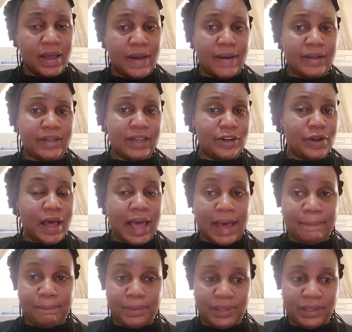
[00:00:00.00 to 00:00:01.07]
They are not
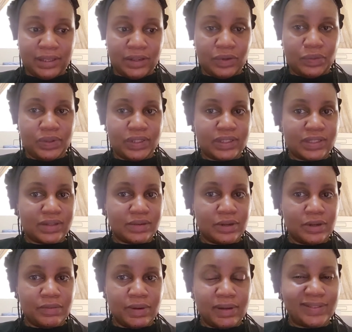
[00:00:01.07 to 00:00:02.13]
happy with
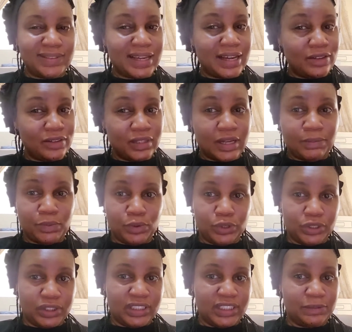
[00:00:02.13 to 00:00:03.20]
now
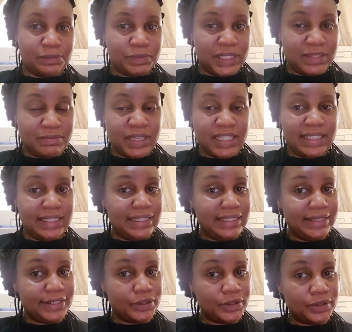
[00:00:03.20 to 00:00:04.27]
abortion is being made
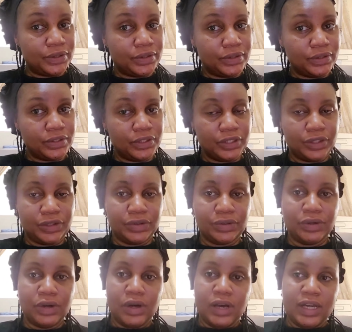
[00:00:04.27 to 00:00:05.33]
illegal,
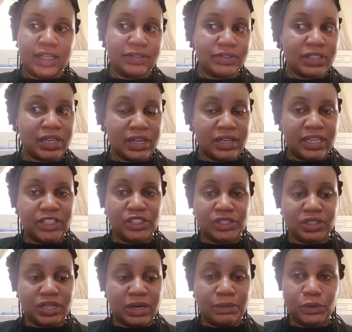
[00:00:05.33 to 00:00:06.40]
and even here in
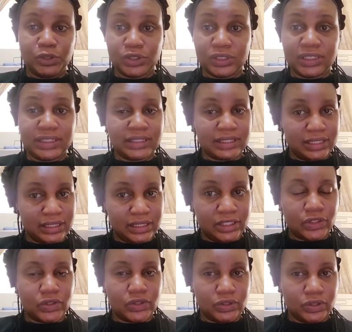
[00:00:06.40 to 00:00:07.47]
Nigeria, abortion is
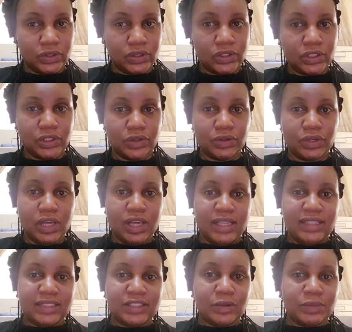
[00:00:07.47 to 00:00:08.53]
illegal,
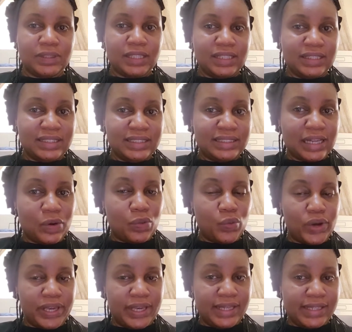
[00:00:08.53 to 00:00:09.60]
So, but these are
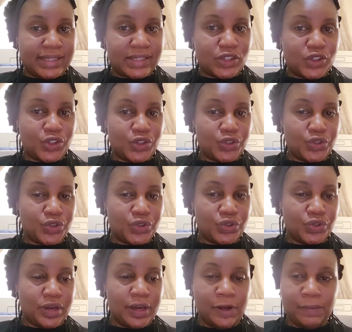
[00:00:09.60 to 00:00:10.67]
ways to
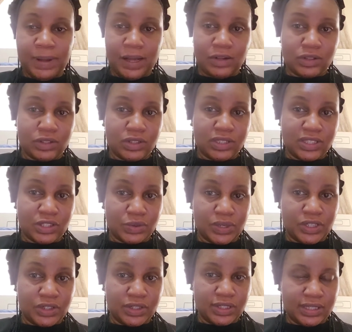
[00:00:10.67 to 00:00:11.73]
help out the
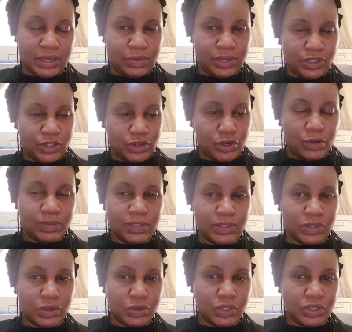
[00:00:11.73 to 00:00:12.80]
situation. These are ways to curb the
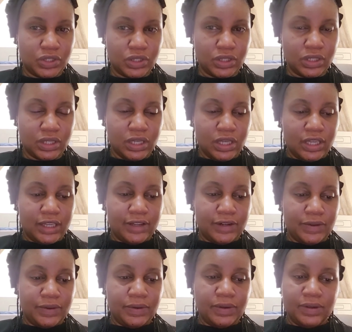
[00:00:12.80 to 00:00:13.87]
situation,
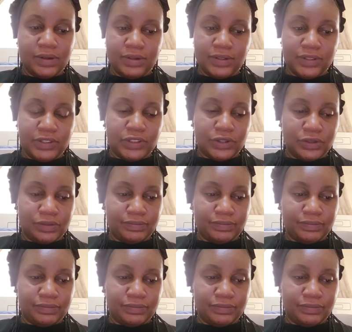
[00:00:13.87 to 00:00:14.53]
So,